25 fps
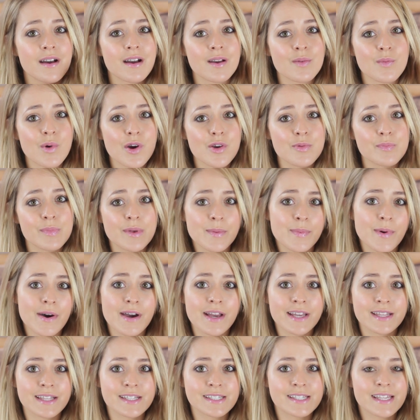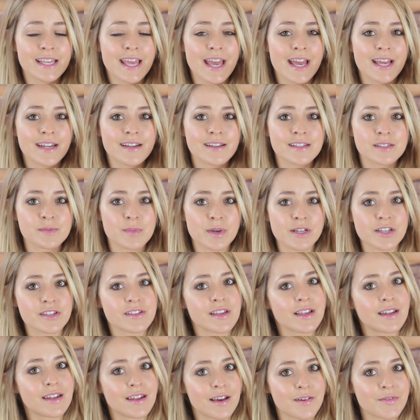I won't be buying this again, as much
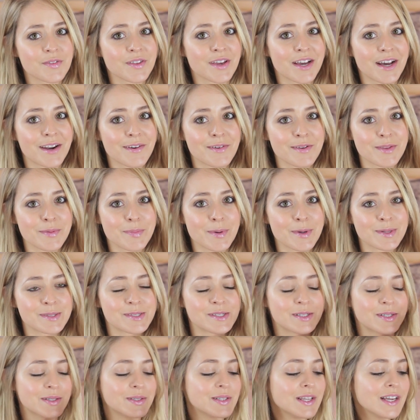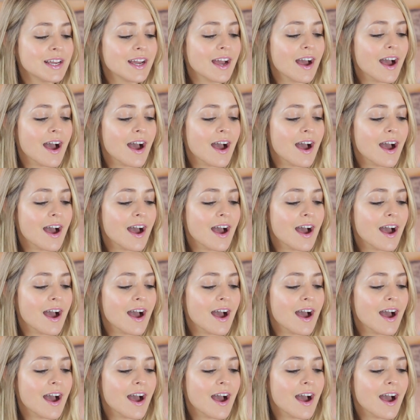as I love the colour of the bottle.